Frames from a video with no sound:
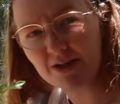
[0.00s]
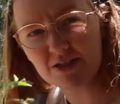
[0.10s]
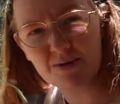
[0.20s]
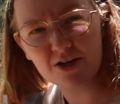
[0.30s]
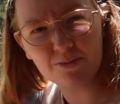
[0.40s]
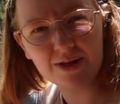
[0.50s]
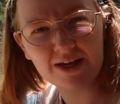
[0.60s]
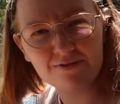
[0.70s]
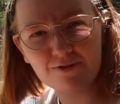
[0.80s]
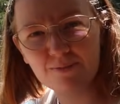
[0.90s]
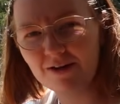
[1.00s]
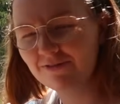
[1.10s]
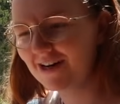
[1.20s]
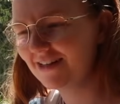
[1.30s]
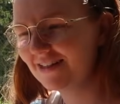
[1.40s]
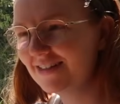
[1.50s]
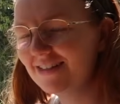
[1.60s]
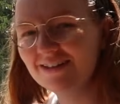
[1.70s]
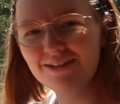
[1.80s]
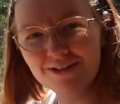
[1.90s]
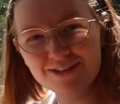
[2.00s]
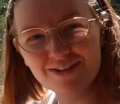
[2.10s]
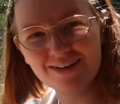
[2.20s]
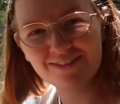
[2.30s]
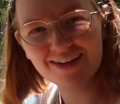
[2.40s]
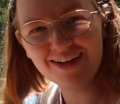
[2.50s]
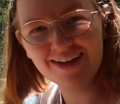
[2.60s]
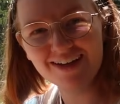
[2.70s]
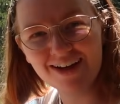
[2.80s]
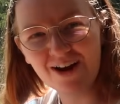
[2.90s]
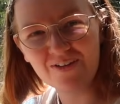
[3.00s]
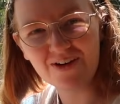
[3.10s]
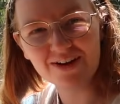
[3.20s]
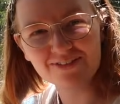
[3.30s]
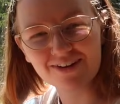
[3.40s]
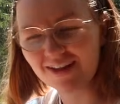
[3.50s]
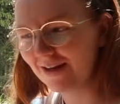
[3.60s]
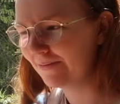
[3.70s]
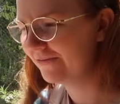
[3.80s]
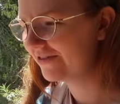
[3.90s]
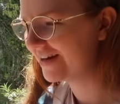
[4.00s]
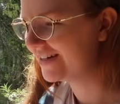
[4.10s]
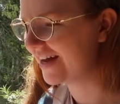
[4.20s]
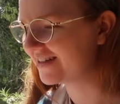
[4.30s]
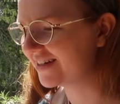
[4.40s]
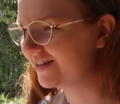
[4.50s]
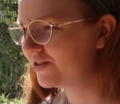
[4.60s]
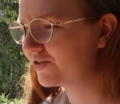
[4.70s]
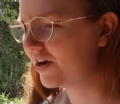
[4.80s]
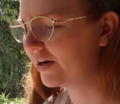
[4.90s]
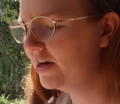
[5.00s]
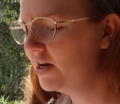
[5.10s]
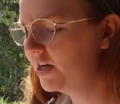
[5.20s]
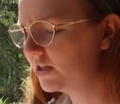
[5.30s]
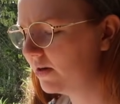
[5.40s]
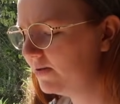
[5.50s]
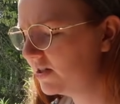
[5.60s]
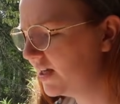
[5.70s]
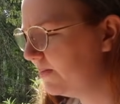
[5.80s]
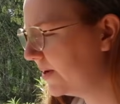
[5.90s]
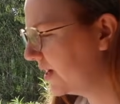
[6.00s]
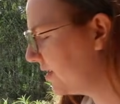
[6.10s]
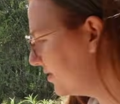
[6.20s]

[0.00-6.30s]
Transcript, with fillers: And my tomato plant from my friend is still doing really good and growing really fantastic and strong, so I'm just keeping it